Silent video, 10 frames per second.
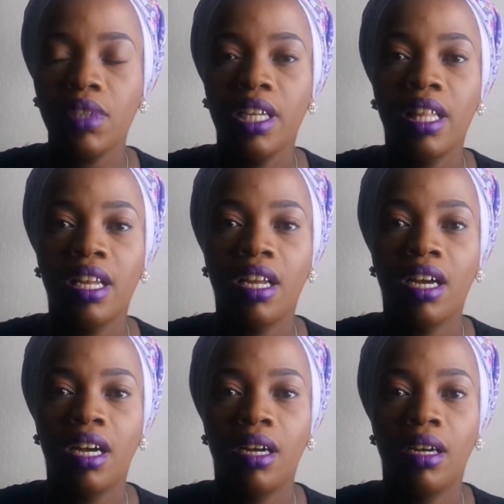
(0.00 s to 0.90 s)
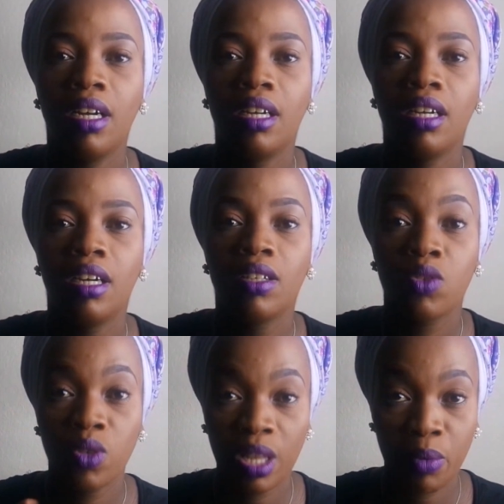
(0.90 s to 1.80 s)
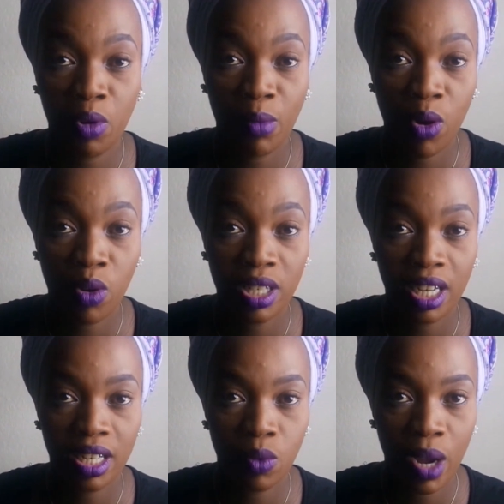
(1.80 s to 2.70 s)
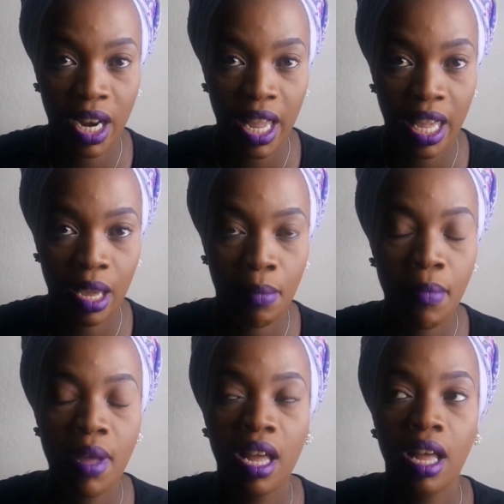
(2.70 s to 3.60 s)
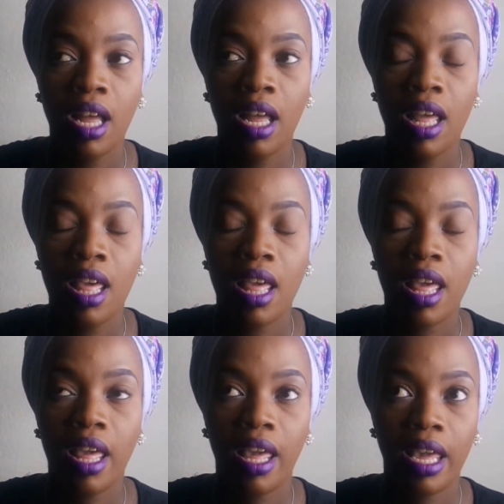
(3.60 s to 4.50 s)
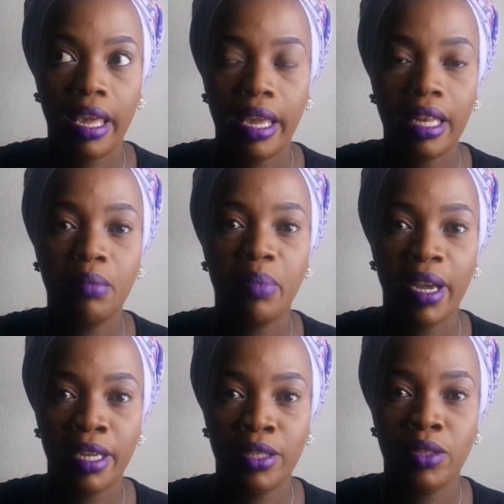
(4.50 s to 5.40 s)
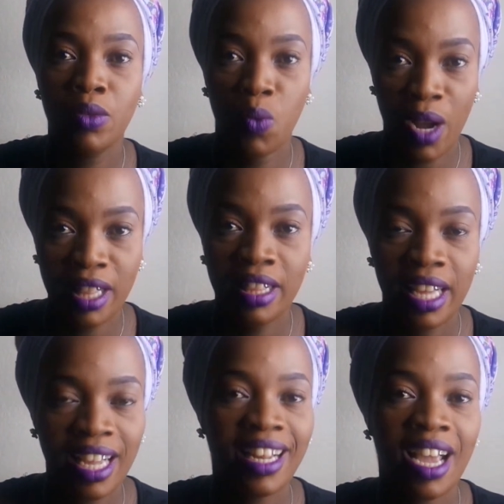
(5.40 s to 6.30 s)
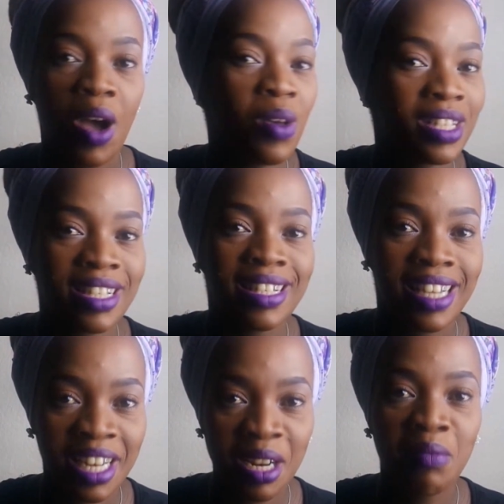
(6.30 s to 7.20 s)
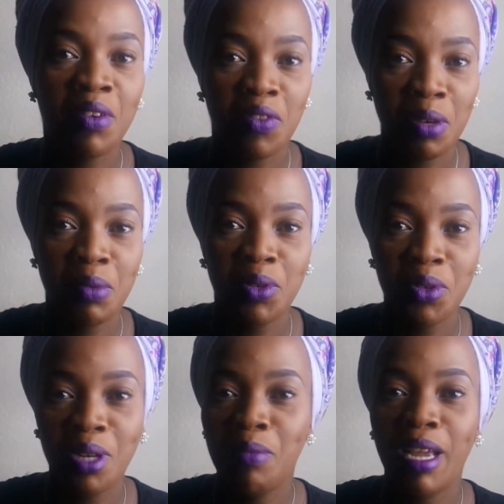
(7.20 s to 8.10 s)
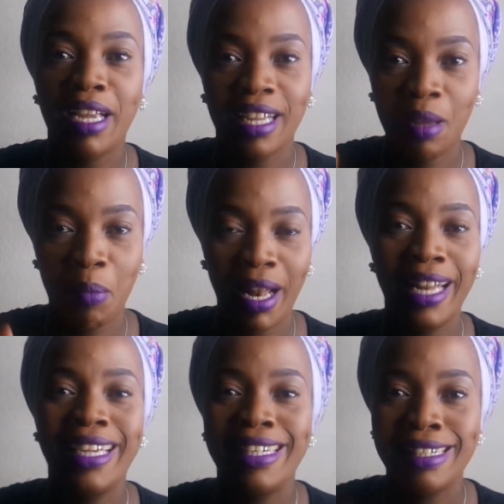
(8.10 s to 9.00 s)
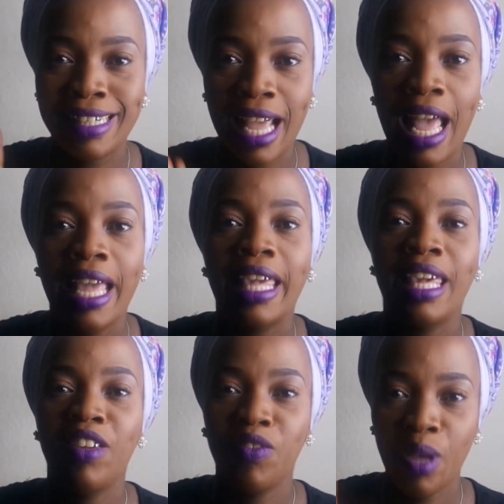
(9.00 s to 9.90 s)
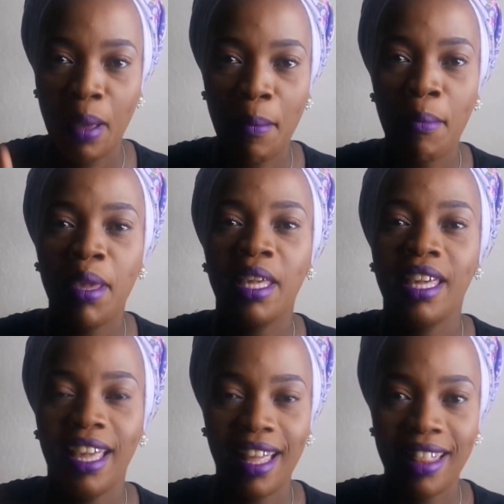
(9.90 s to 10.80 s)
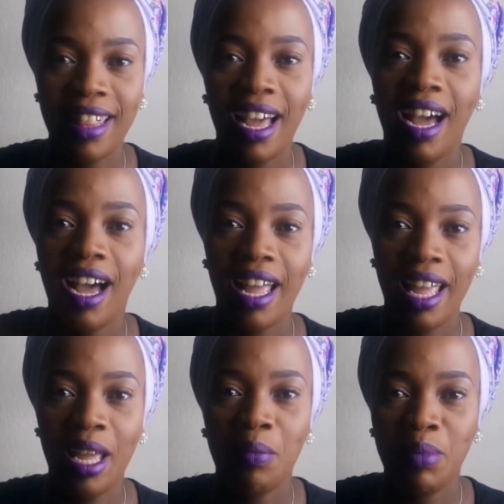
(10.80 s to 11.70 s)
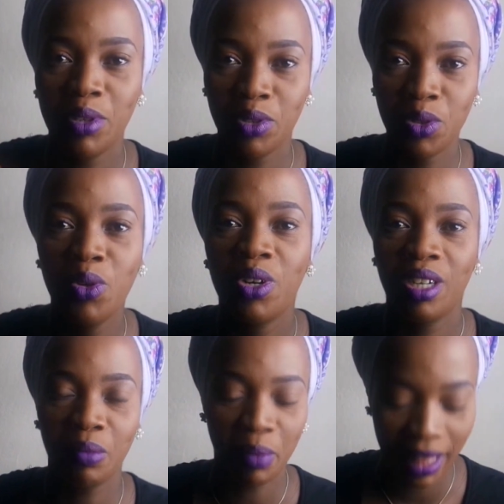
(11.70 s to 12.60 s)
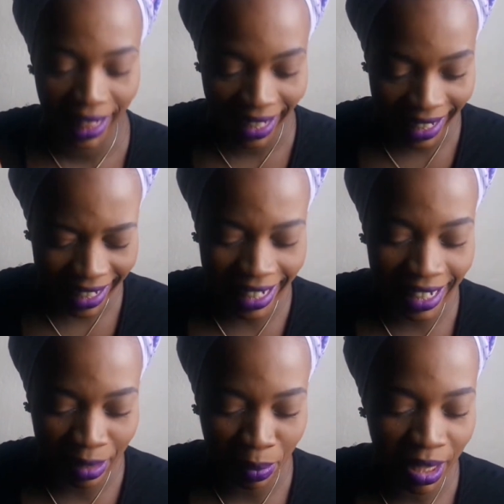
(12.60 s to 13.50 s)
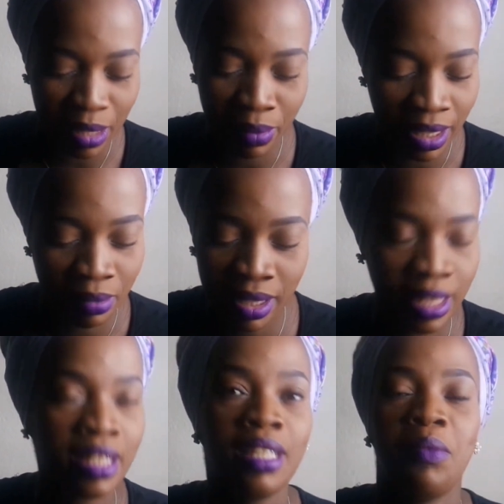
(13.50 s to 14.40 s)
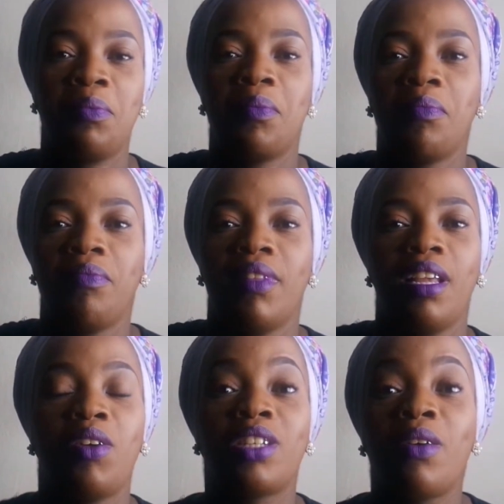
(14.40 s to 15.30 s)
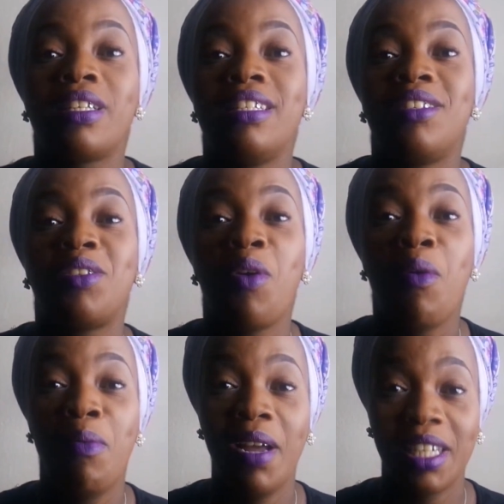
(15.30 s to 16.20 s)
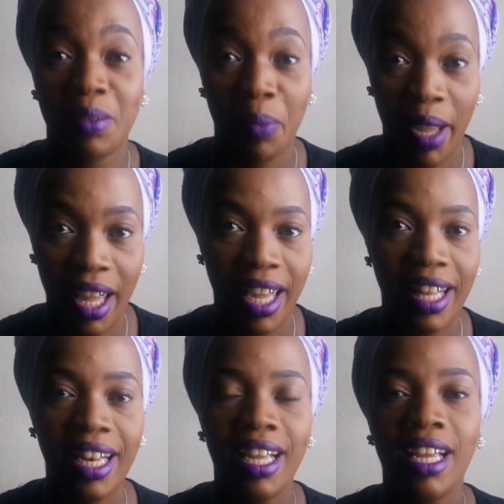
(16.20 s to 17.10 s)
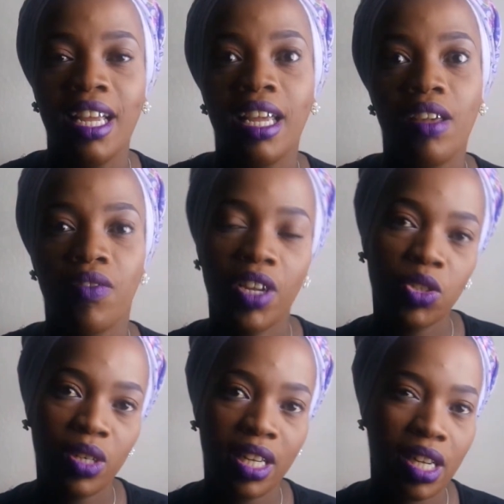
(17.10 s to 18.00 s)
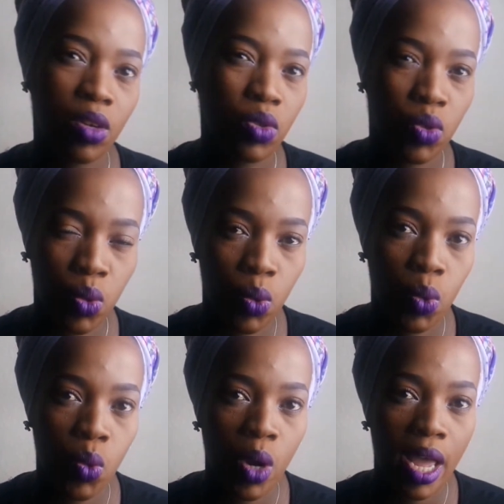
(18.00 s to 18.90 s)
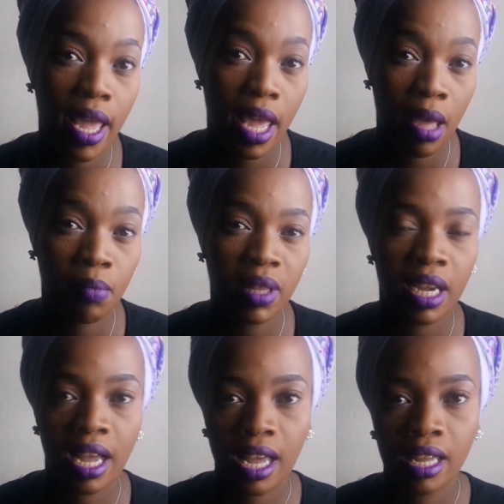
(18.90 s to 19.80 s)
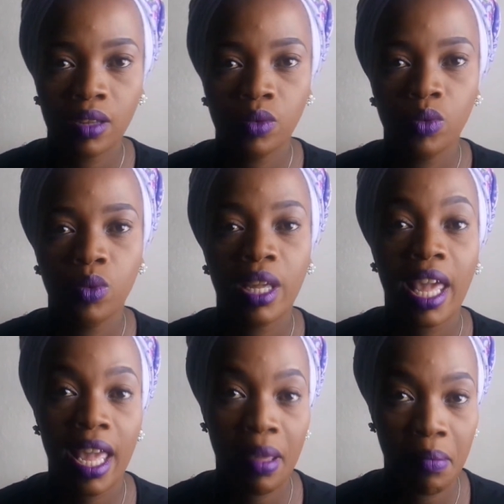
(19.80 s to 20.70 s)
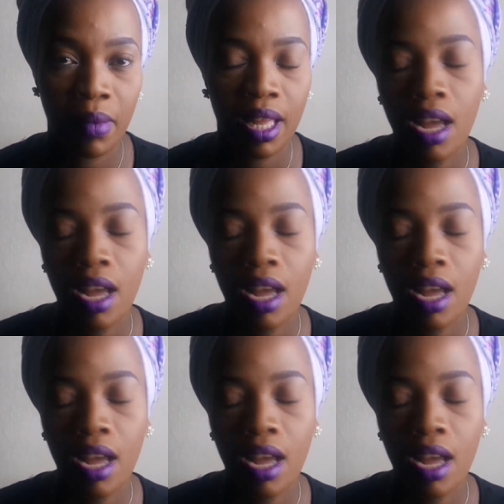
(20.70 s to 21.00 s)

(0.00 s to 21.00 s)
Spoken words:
And then so they broke my water at 1 a.m. and by 1:30 I was screaming for epidural. I'm like, please give me the epidural, please, because I was in so much pain. Eventually around 2 a.m. the guy came.